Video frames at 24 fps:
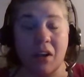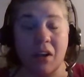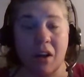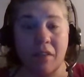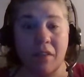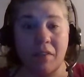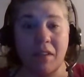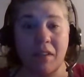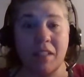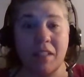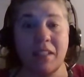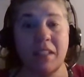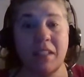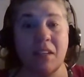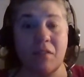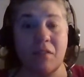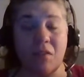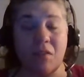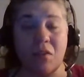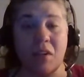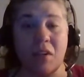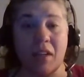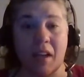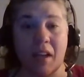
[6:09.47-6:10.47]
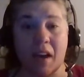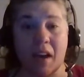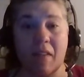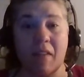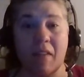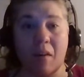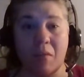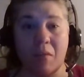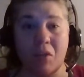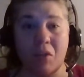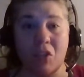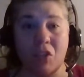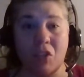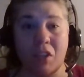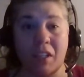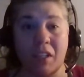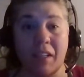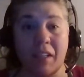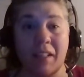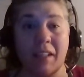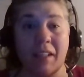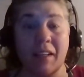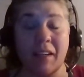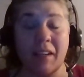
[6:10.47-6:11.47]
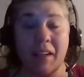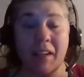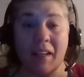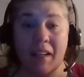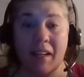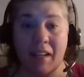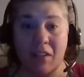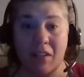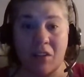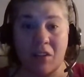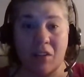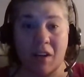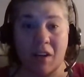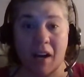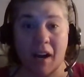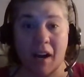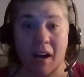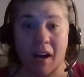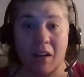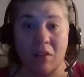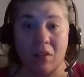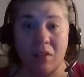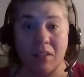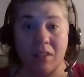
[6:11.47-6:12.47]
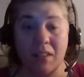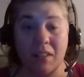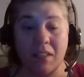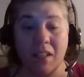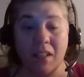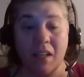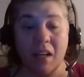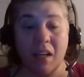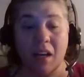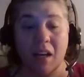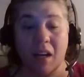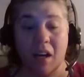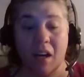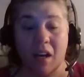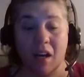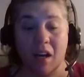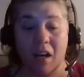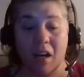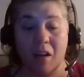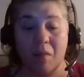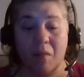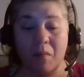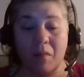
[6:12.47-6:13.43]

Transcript: the zoning office, if you can have that machine in your house.